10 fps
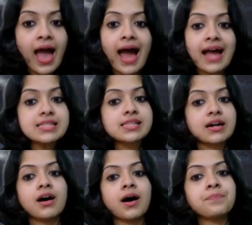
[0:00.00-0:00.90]
and
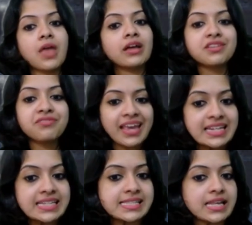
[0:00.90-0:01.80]
the
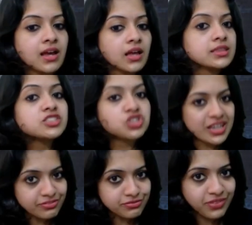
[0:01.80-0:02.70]
veins, the
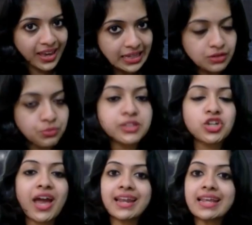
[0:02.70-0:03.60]
chief vein which
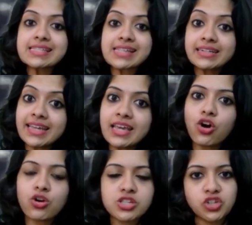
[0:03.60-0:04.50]
carries
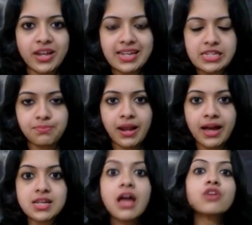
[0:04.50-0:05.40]
deoxygenated
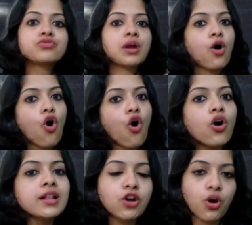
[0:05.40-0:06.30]
blood from
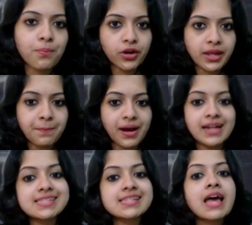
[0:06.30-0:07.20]
all your body
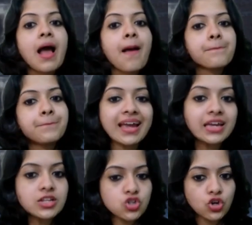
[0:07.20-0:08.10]
parts
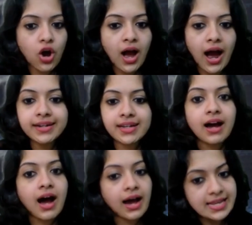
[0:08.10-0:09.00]
back into your heart
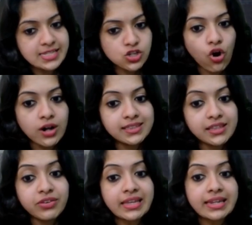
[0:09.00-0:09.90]
is called the
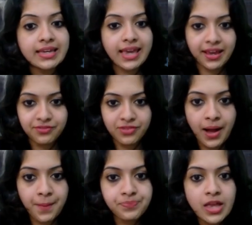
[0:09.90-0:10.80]
vena
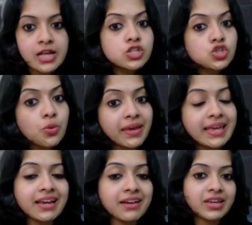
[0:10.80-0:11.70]
cava.
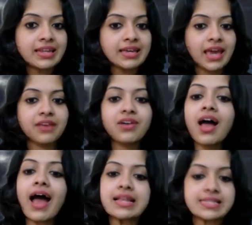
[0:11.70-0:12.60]
superior vena
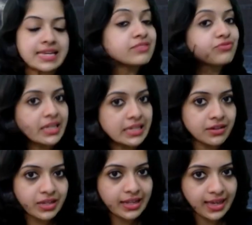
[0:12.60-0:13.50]
cava and inferior
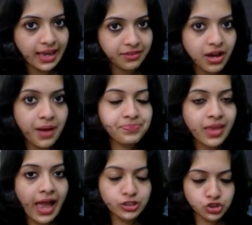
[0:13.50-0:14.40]
vena cava
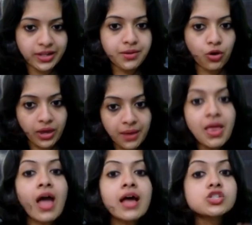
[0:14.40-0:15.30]
actually, okay?
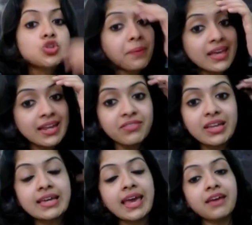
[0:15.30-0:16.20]
Superior
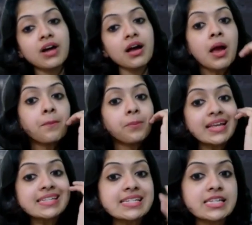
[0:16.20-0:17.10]
vena cava
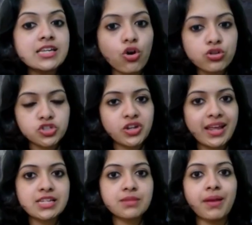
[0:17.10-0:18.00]
brings in
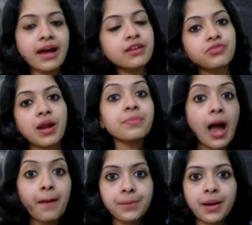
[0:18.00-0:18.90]
deoxygenated blood from
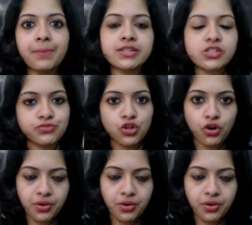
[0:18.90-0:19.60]
upper parts of your